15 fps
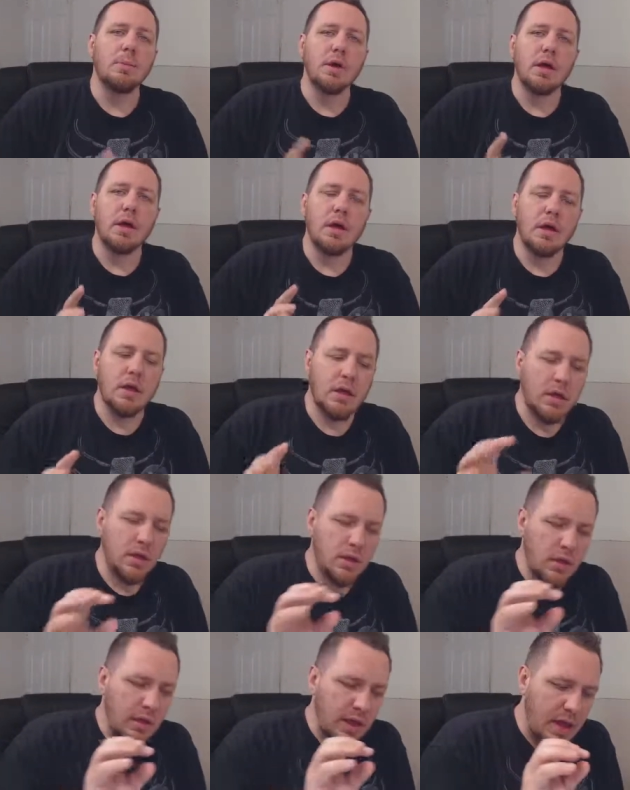But
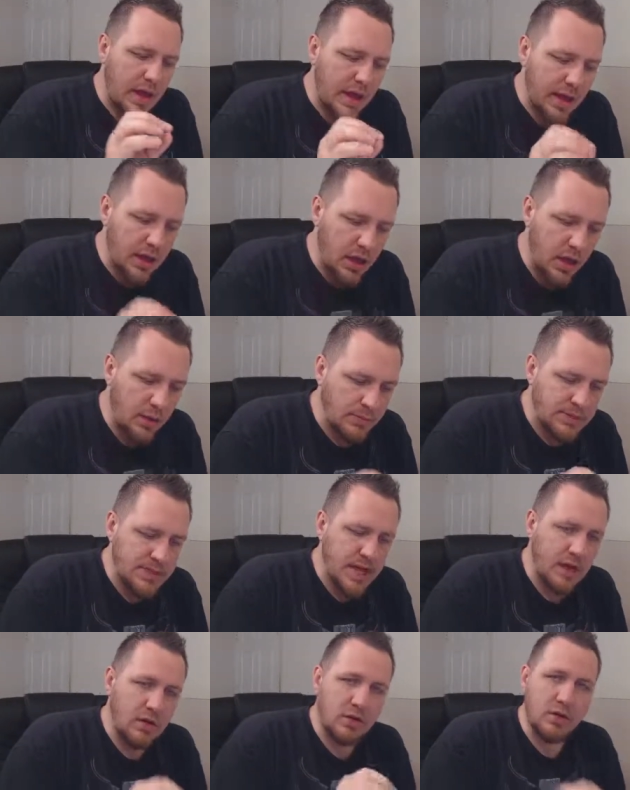it comes
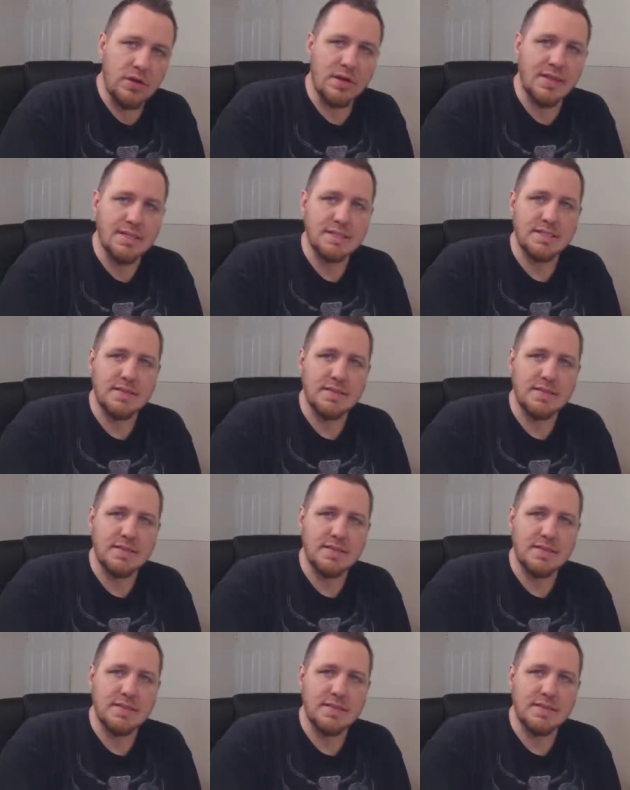down to the,